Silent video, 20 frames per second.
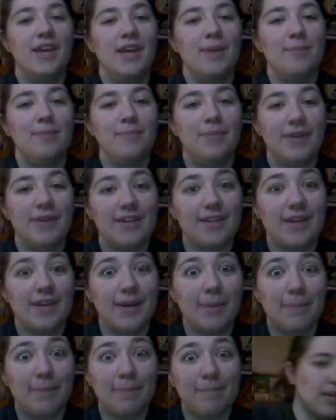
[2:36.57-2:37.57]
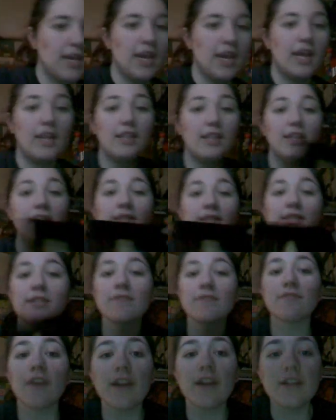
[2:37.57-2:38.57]
But, um, and this,
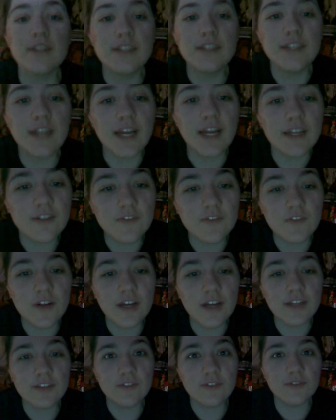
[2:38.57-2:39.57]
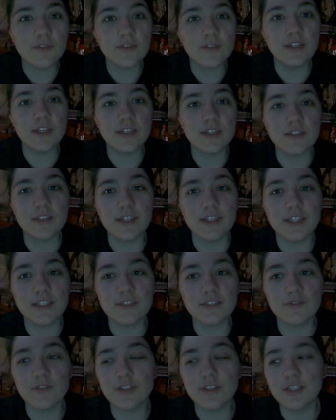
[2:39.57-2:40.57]
finally, I know, I know Nick will like
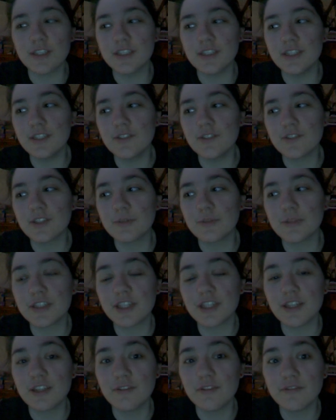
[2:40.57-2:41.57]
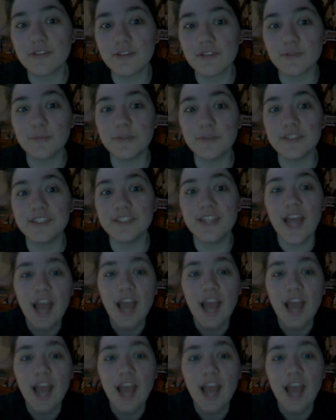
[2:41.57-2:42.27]
this one, because he knows how much I love Slurpees.